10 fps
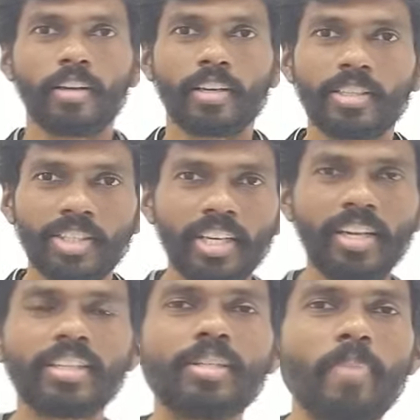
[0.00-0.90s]

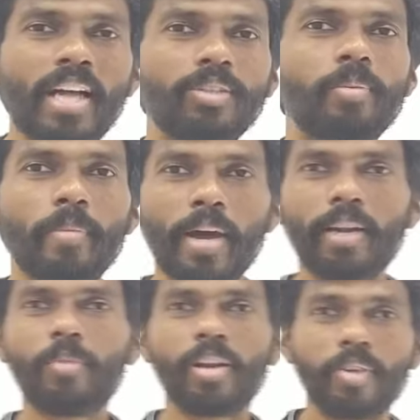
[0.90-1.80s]
Considering this path to be a
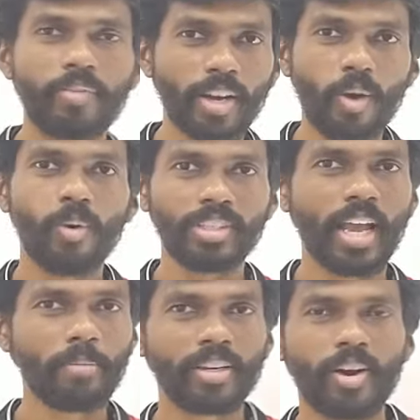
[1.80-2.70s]
parabola, we have done a whole
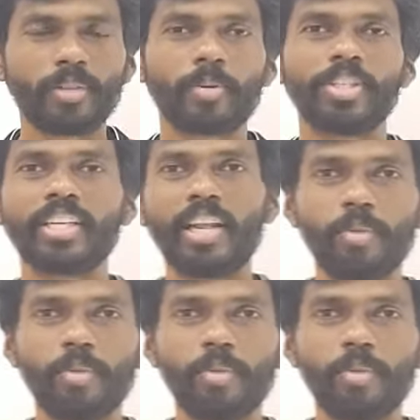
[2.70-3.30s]
chapter called projectile